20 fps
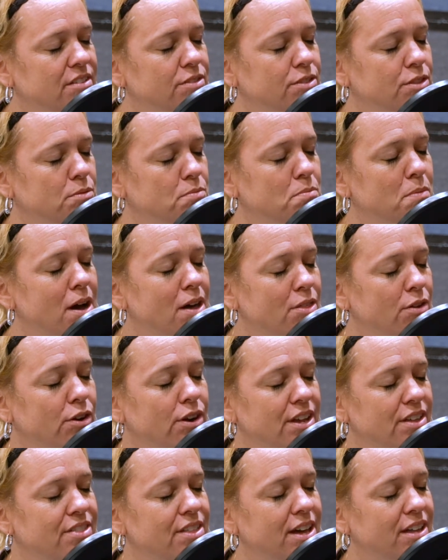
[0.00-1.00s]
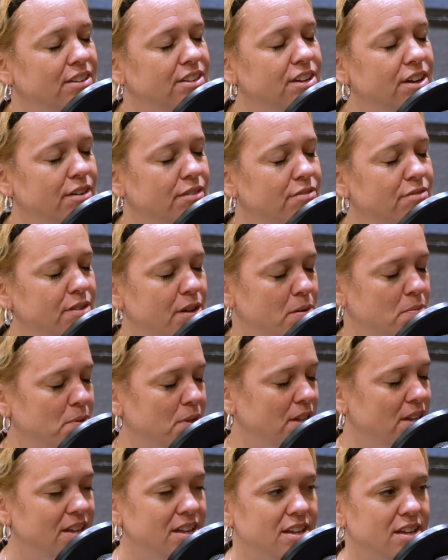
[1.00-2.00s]
the mother in that young
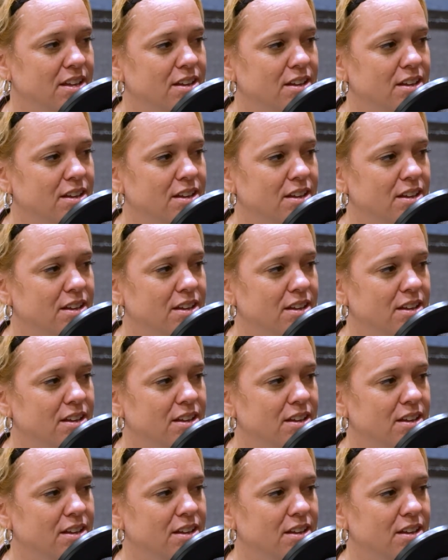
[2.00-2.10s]
family,